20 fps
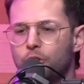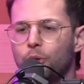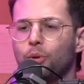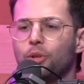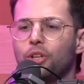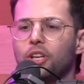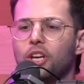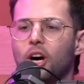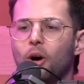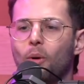
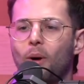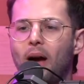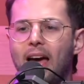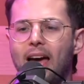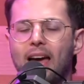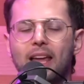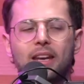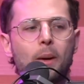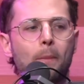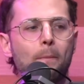Tulio
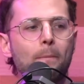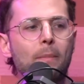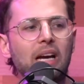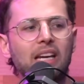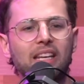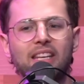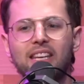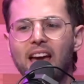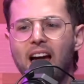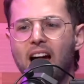and
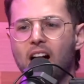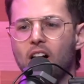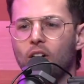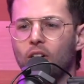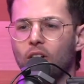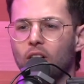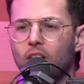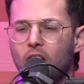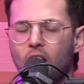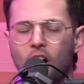
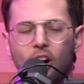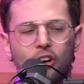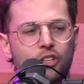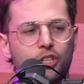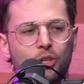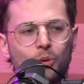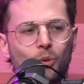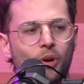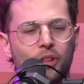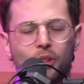Miguel are
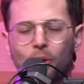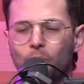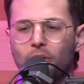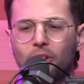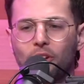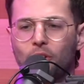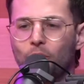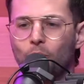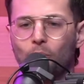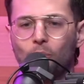two of the
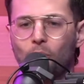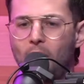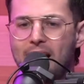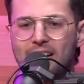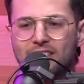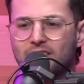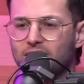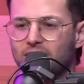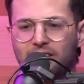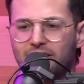little
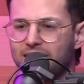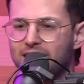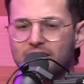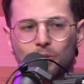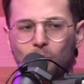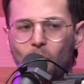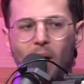rascaliest